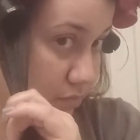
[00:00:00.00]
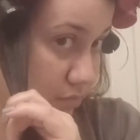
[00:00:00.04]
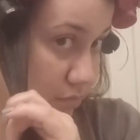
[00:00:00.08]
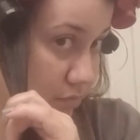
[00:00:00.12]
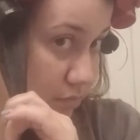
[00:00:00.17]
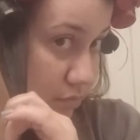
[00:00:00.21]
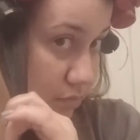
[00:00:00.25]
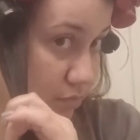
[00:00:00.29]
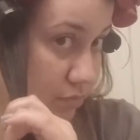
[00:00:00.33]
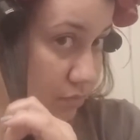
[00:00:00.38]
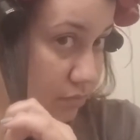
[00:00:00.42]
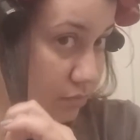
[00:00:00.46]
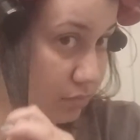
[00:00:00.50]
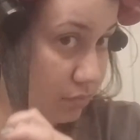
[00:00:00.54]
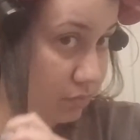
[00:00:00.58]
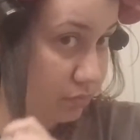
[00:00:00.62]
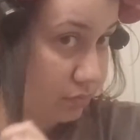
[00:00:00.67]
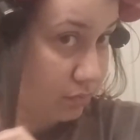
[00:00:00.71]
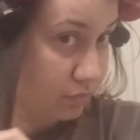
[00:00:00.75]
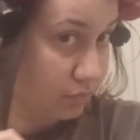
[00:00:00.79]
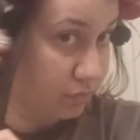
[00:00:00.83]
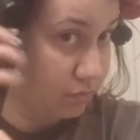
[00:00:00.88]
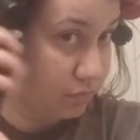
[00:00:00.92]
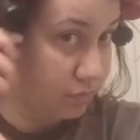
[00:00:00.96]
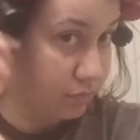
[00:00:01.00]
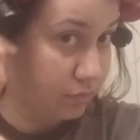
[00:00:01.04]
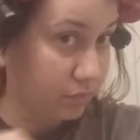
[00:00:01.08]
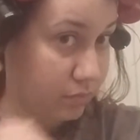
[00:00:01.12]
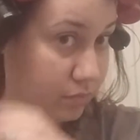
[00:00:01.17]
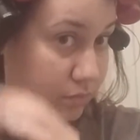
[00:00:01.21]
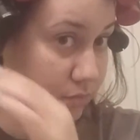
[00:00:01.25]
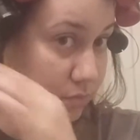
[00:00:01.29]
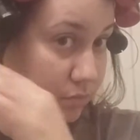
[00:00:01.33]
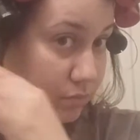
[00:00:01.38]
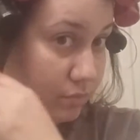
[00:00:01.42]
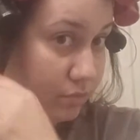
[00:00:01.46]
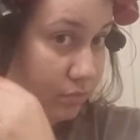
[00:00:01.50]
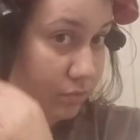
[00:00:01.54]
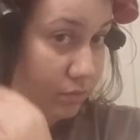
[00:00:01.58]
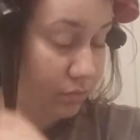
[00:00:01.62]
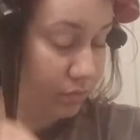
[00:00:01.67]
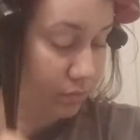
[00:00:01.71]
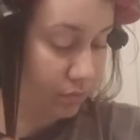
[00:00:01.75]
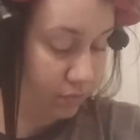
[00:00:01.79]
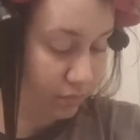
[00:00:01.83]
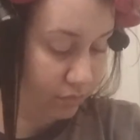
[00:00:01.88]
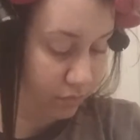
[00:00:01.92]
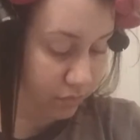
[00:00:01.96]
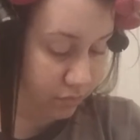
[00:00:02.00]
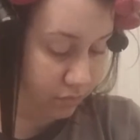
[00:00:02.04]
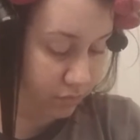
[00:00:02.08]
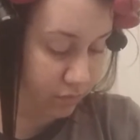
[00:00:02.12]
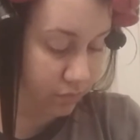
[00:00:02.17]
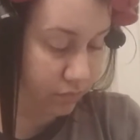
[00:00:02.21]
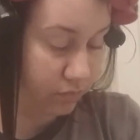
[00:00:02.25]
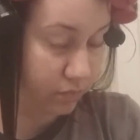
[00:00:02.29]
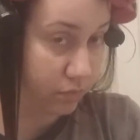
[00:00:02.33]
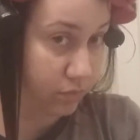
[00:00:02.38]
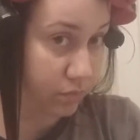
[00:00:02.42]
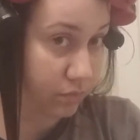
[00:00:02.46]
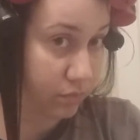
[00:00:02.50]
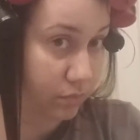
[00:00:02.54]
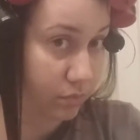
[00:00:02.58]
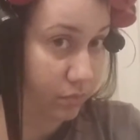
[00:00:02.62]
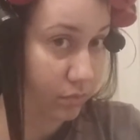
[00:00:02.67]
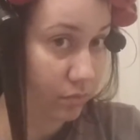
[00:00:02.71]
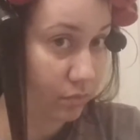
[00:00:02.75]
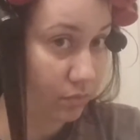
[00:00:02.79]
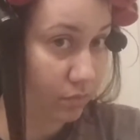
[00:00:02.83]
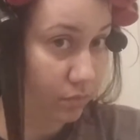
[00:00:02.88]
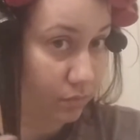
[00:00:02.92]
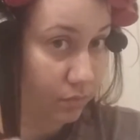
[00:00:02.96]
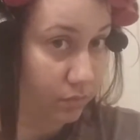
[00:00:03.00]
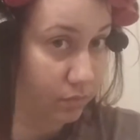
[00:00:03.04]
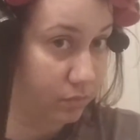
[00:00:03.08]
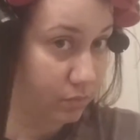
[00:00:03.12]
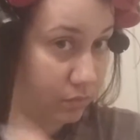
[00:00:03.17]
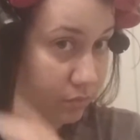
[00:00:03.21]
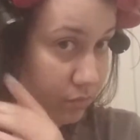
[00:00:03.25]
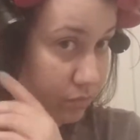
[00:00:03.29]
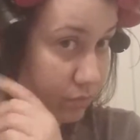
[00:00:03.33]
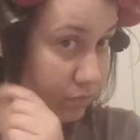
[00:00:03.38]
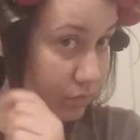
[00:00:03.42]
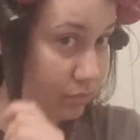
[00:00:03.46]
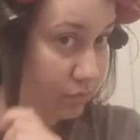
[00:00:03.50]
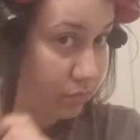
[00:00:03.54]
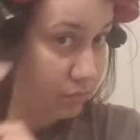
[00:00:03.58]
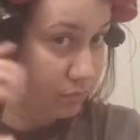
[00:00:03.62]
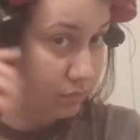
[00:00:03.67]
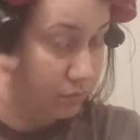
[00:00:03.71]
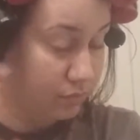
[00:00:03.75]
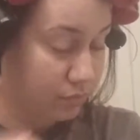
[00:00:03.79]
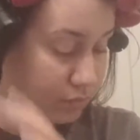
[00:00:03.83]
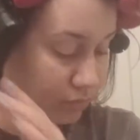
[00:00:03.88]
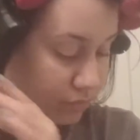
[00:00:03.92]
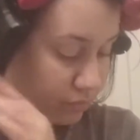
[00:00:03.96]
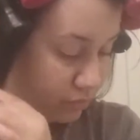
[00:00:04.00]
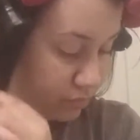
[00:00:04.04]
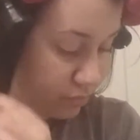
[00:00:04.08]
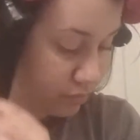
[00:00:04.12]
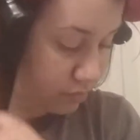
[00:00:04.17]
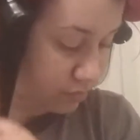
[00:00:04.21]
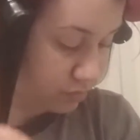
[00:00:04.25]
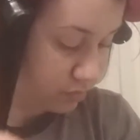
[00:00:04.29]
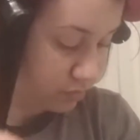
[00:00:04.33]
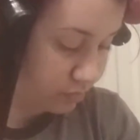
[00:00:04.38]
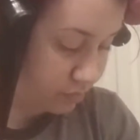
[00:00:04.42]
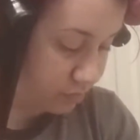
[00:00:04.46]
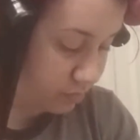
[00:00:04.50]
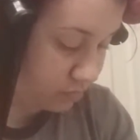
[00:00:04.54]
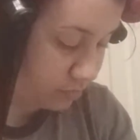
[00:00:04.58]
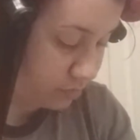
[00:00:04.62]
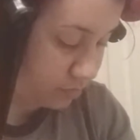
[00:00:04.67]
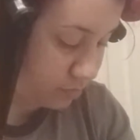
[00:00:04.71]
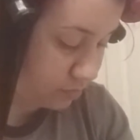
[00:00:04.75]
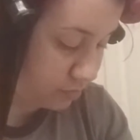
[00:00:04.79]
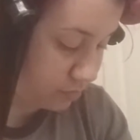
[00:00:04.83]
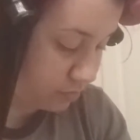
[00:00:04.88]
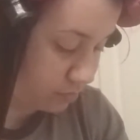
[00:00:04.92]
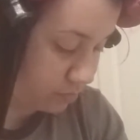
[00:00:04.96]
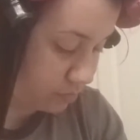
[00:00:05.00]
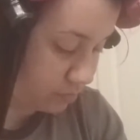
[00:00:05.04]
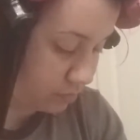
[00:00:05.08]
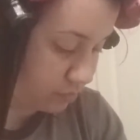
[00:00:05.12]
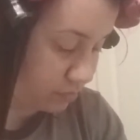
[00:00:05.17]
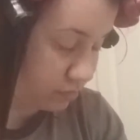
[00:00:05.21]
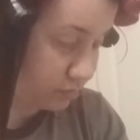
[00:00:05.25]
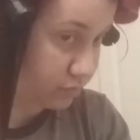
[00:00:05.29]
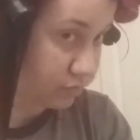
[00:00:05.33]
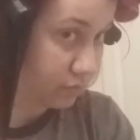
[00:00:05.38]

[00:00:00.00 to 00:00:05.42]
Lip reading: (silence)